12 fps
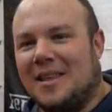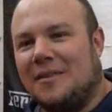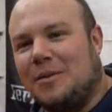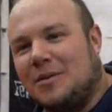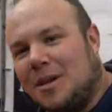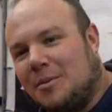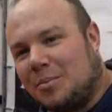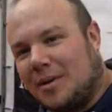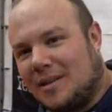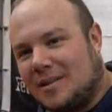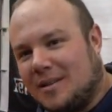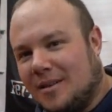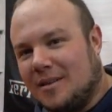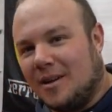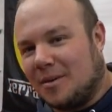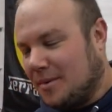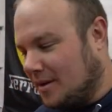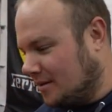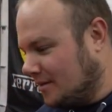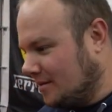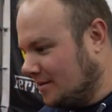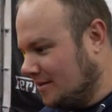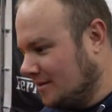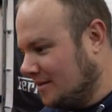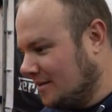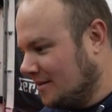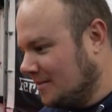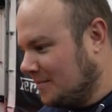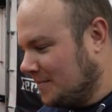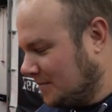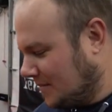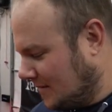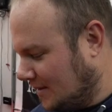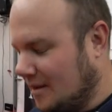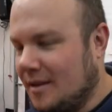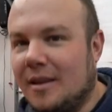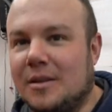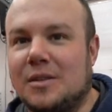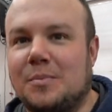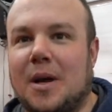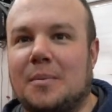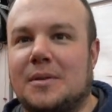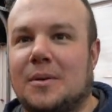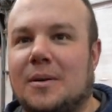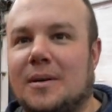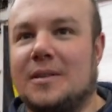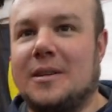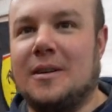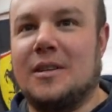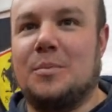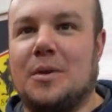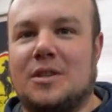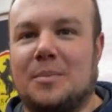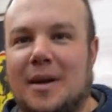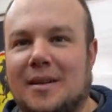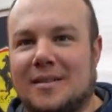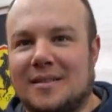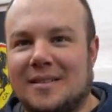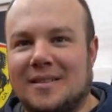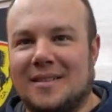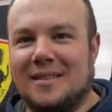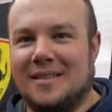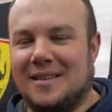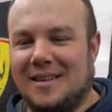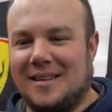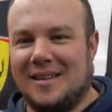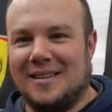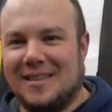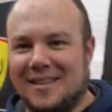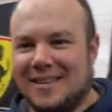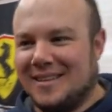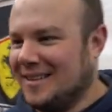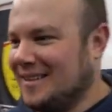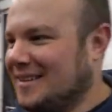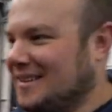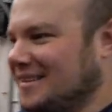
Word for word: then if you double press the unlock button, it just pops the door. So you don't have to push the button. Actually pops it. Right. I wonder if the other ones do